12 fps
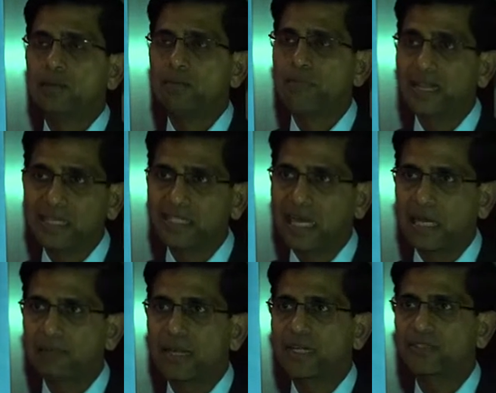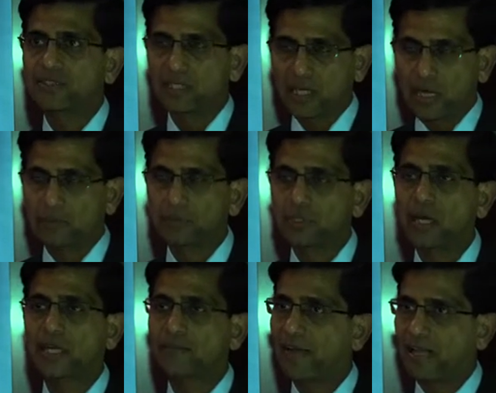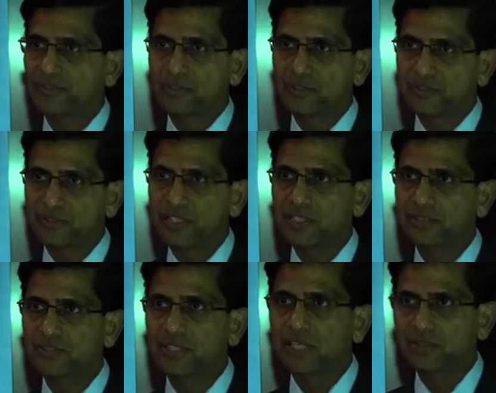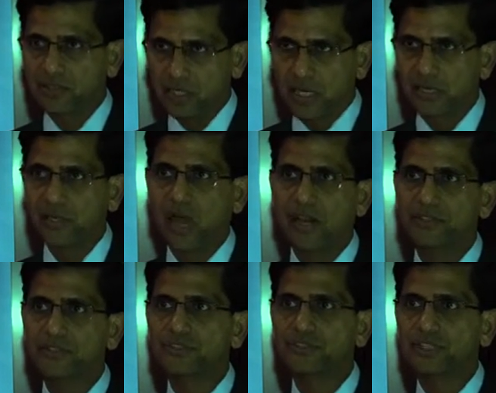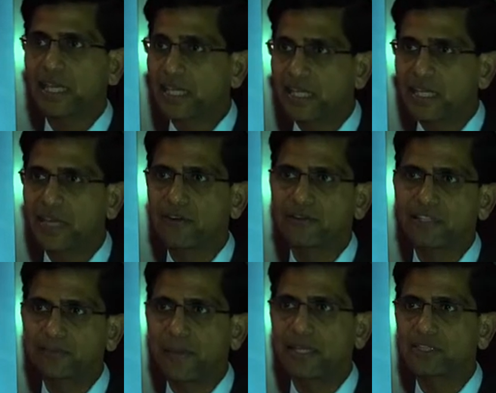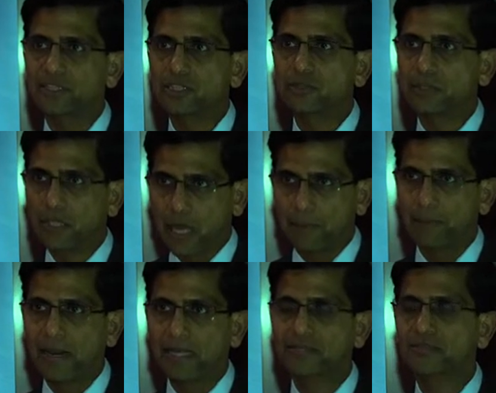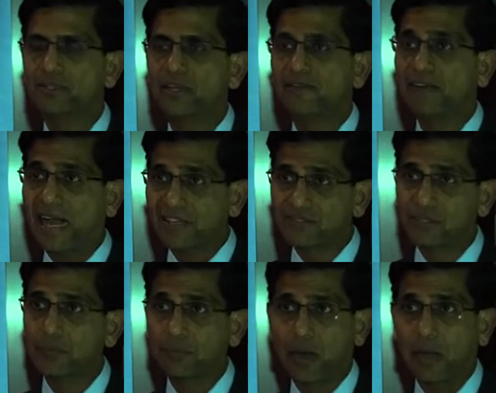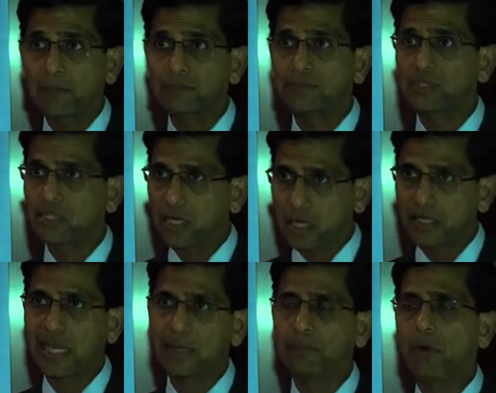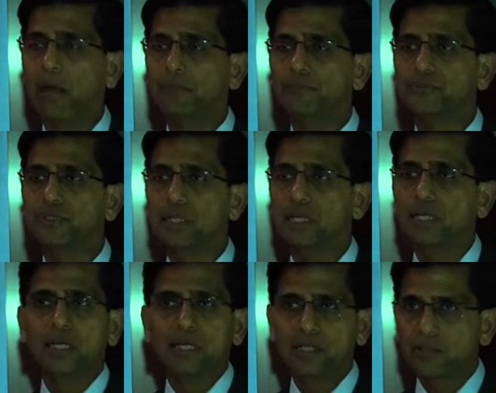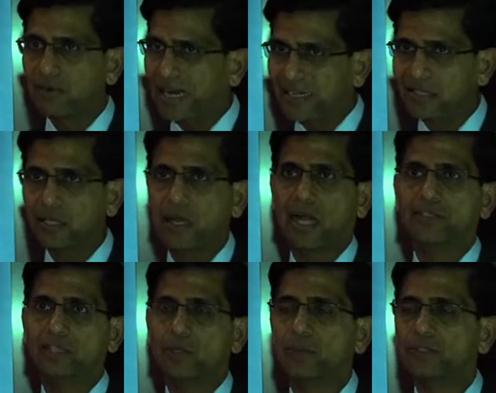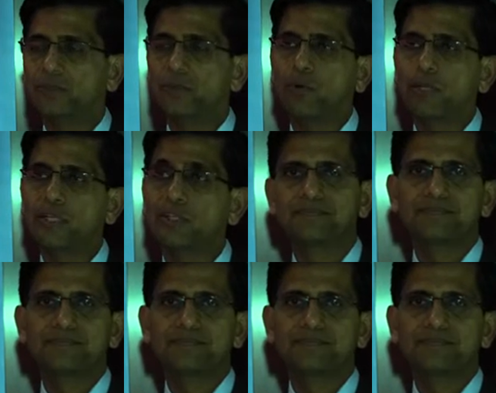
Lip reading: Many diabetics succumb to cardiovascular disease, and as a cardiologist, taking care of these patients with complex vascular problems and cardiac problems, directly a consequence of poorly.